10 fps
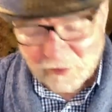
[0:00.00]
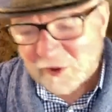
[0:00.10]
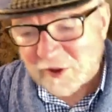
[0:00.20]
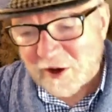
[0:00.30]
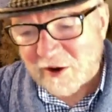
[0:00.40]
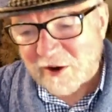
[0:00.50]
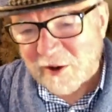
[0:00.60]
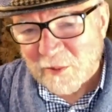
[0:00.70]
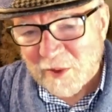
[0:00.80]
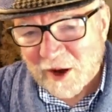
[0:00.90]
We're talking
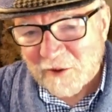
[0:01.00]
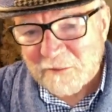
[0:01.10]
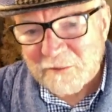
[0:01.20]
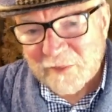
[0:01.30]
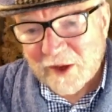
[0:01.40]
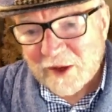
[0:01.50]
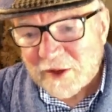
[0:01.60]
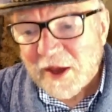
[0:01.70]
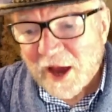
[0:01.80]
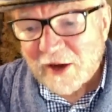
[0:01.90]
about
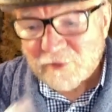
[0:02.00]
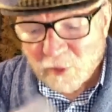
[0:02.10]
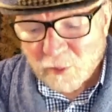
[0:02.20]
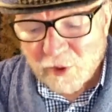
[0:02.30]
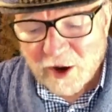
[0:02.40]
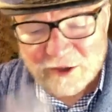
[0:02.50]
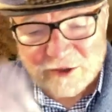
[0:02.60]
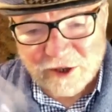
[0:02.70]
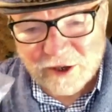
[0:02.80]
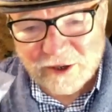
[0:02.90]
the actual
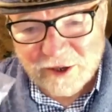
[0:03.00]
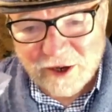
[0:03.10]
project